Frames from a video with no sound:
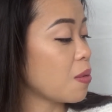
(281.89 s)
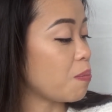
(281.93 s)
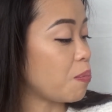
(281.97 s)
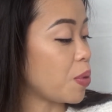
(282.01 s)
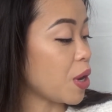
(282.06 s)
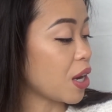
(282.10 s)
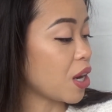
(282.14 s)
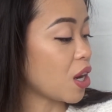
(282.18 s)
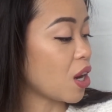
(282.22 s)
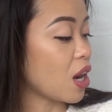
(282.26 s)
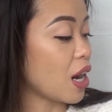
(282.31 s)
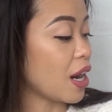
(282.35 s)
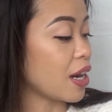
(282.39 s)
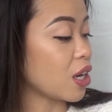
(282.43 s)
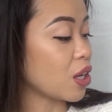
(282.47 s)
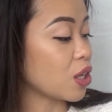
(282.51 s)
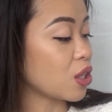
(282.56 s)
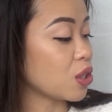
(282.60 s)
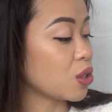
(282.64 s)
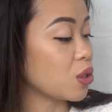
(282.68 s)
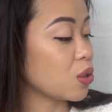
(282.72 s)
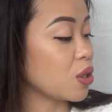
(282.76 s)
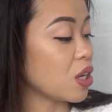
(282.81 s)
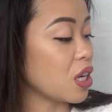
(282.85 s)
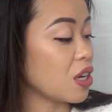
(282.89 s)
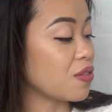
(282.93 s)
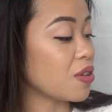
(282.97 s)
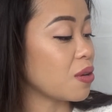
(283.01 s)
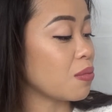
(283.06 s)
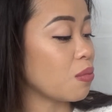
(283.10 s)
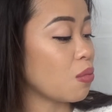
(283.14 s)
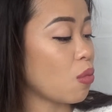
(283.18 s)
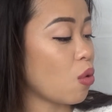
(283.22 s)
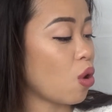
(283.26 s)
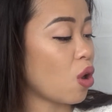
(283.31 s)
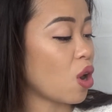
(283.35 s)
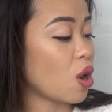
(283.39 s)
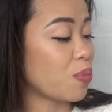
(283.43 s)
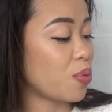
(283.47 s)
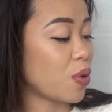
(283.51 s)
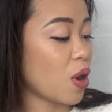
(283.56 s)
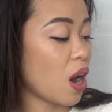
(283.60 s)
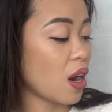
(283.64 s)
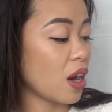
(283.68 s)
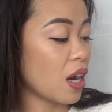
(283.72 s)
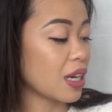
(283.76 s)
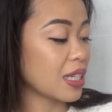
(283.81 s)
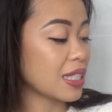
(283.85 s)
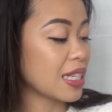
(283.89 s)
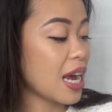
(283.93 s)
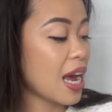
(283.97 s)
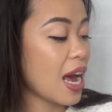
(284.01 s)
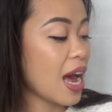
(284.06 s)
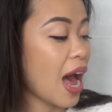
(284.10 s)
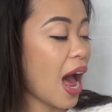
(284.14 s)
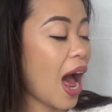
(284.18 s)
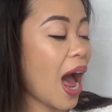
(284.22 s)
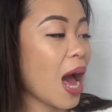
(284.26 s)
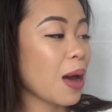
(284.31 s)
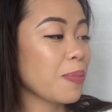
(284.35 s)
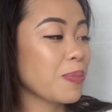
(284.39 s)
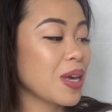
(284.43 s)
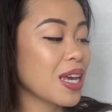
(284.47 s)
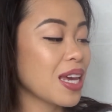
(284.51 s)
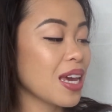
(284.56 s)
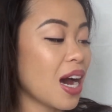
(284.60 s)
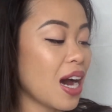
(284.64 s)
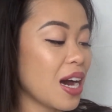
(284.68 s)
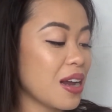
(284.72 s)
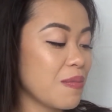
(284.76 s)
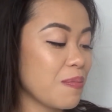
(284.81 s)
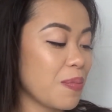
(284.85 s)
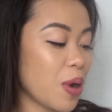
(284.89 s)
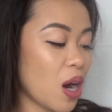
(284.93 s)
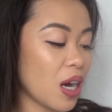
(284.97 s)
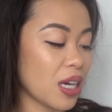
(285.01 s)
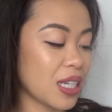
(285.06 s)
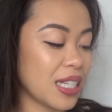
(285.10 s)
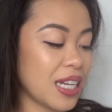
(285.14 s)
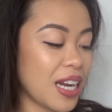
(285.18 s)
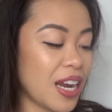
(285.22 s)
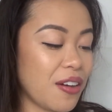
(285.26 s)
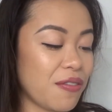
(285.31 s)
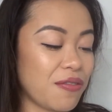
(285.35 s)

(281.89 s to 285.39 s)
bigger and include even more products. Happy unboxing